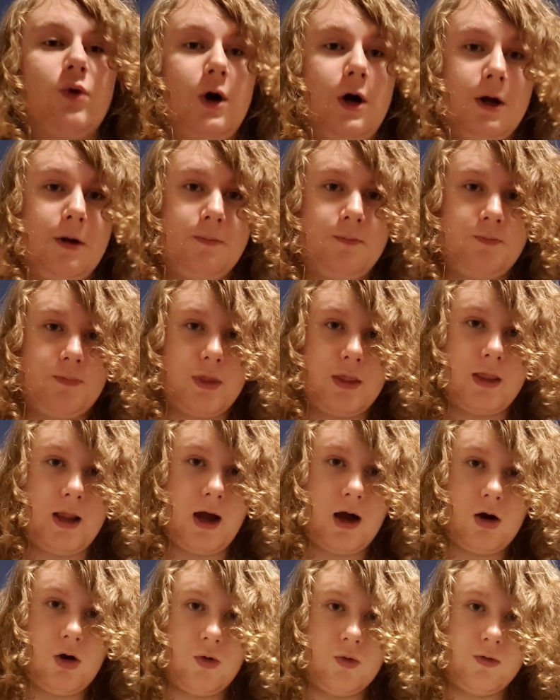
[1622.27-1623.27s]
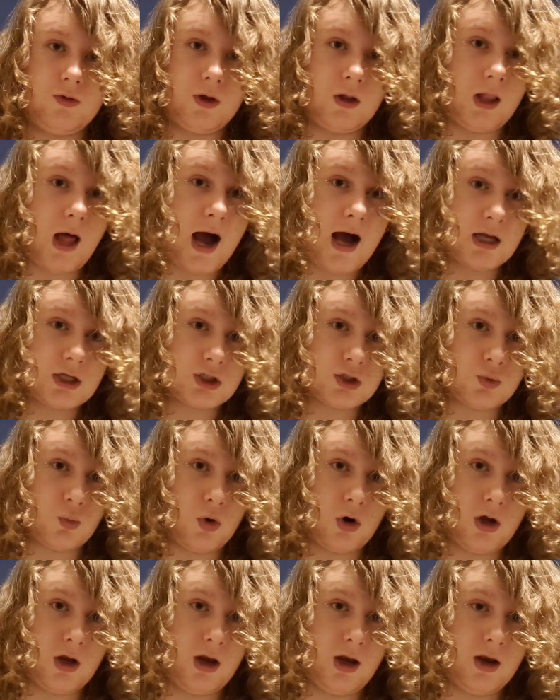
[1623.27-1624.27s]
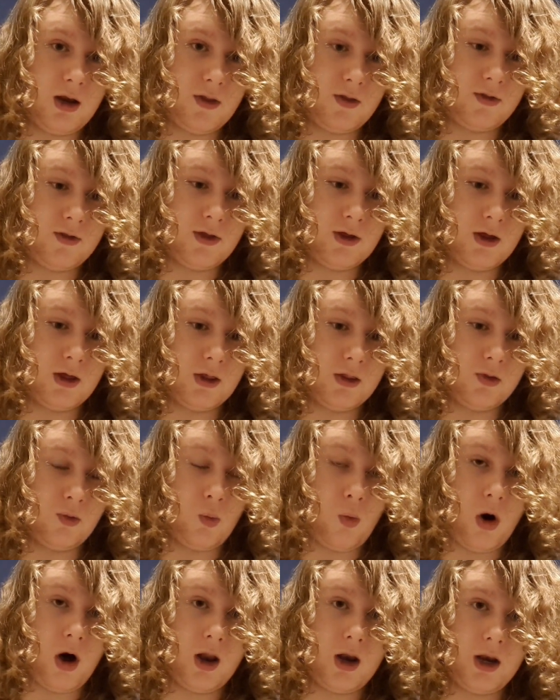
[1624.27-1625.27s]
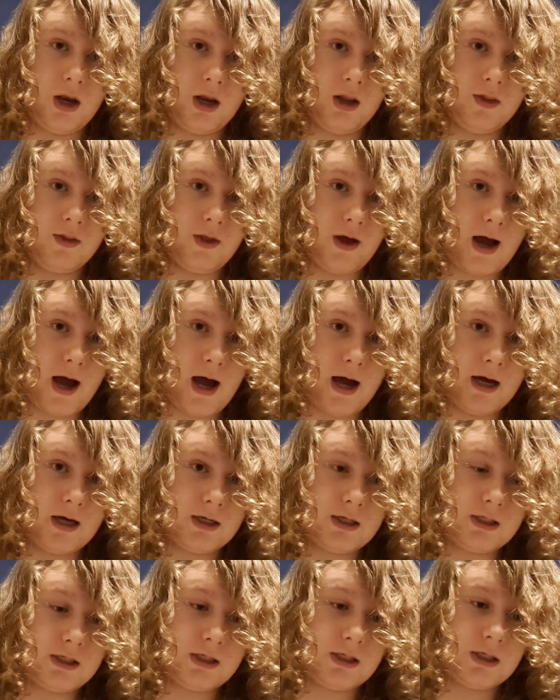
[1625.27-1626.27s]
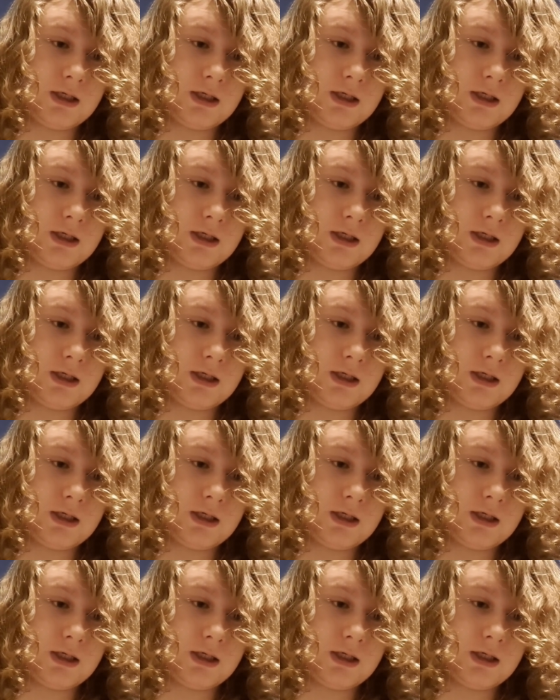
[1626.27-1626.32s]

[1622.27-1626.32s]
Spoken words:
Right, now the last one, the one that